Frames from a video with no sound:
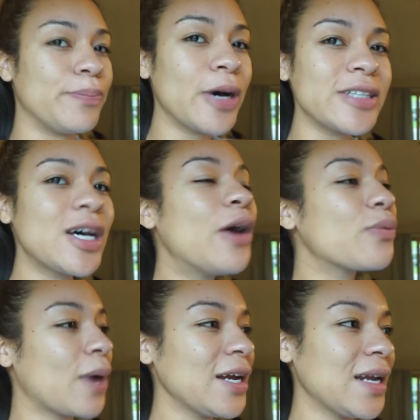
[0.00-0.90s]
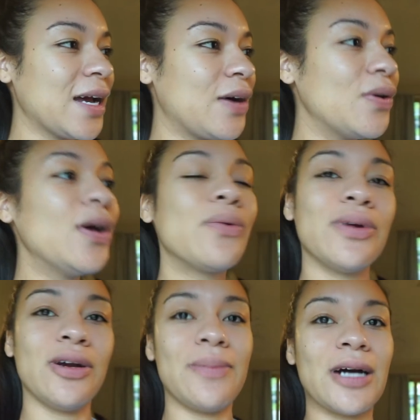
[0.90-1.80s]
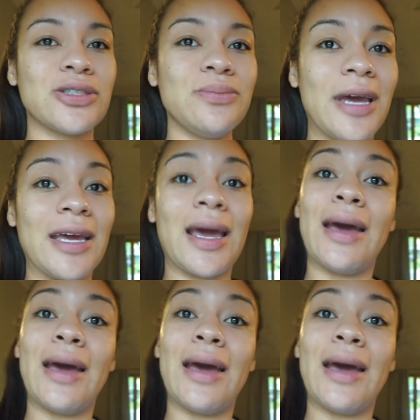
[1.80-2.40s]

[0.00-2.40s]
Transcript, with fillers: But right now we are about to make